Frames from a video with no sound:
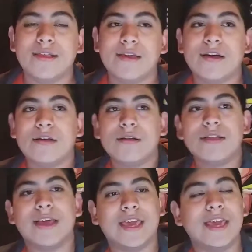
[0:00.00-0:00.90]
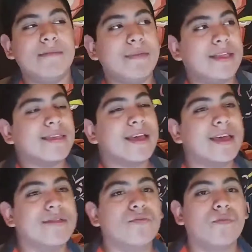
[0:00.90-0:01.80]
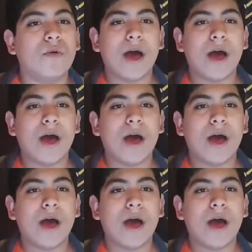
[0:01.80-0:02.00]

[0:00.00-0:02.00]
until he meets his